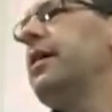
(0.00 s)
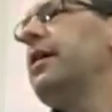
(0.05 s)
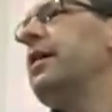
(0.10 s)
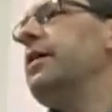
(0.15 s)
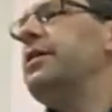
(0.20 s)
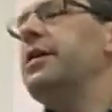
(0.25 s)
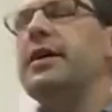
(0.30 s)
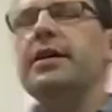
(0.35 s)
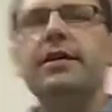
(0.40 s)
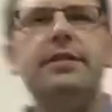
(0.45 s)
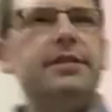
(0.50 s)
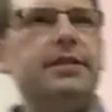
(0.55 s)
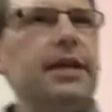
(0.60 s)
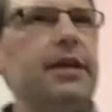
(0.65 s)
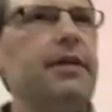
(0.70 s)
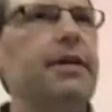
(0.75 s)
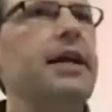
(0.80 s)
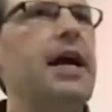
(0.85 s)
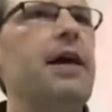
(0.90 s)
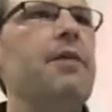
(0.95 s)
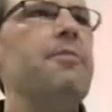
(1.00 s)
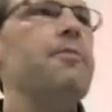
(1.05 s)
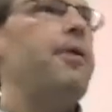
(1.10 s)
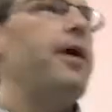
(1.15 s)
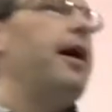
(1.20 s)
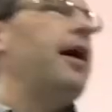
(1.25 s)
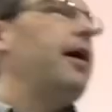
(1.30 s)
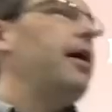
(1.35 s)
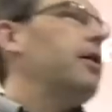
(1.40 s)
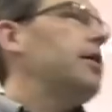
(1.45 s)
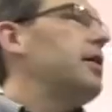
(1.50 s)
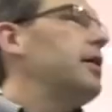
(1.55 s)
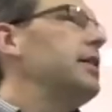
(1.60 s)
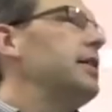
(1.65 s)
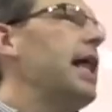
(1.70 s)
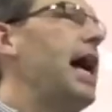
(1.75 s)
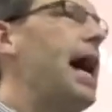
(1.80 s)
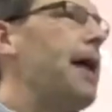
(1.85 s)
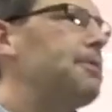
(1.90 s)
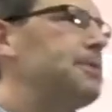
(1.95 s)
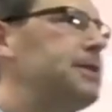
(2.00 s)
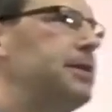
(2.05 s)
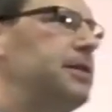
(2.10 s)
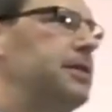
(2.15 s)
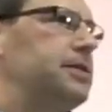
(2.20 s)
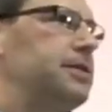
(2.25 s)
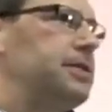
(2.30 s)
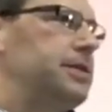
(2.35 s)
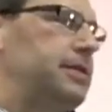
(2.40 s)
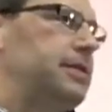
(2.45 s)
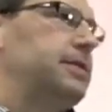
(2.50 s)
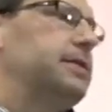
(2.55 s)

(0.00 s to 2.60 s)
the Assyrian Empire collapses.